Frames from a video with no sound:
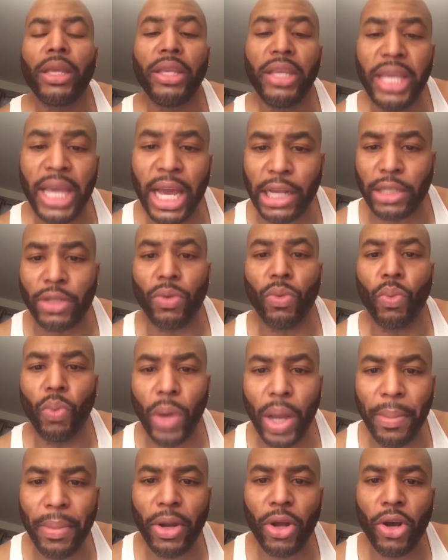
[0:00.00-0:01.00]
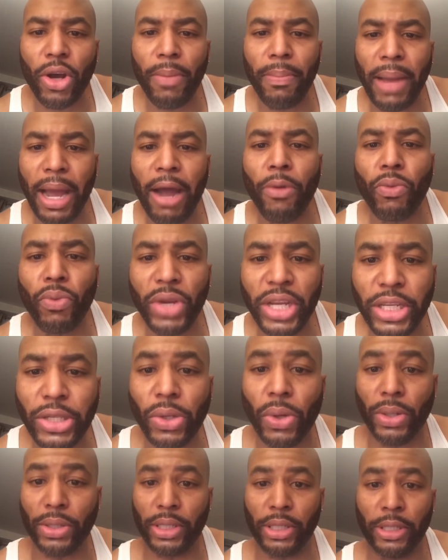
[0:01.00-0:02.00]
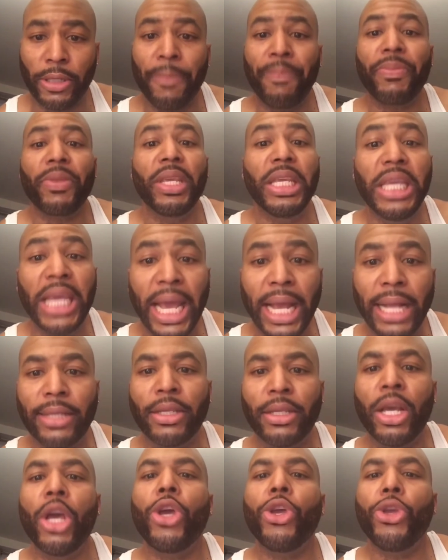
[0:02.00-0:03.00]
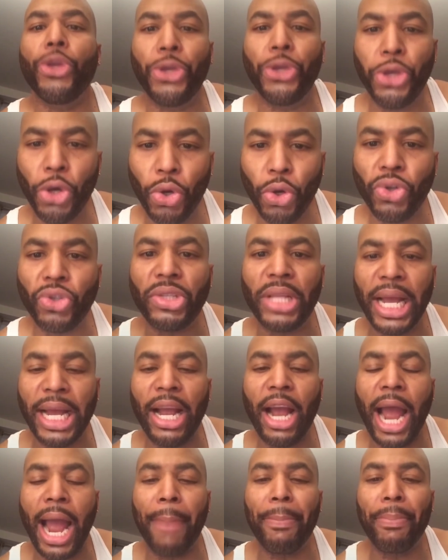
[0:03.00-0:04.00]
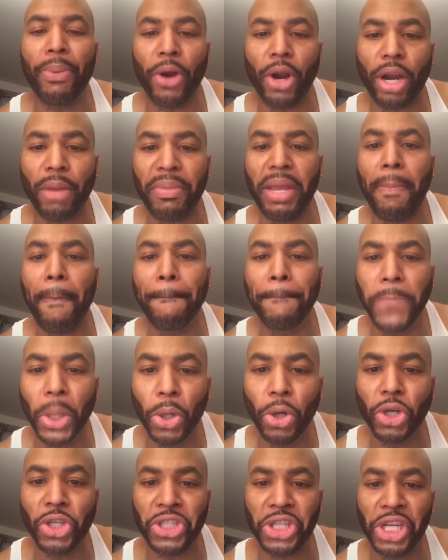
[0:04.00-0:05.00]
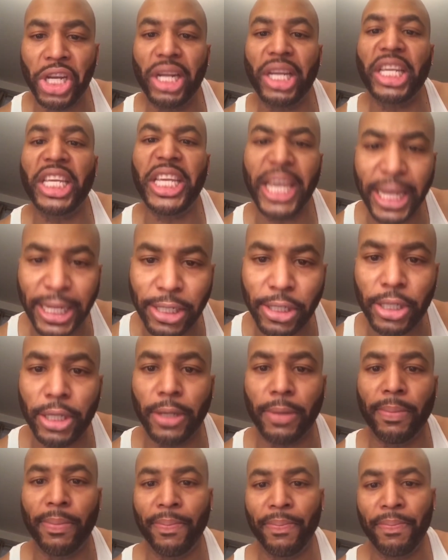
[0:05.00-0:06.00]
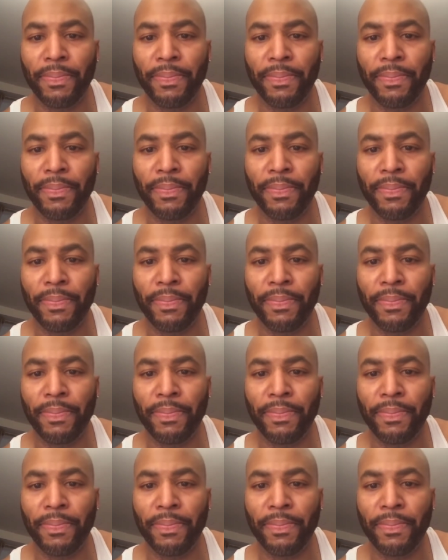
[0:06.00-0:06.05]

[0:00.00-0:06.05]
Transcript: Yes, women are about resources. Yes, use that hypergamy bullshit against them.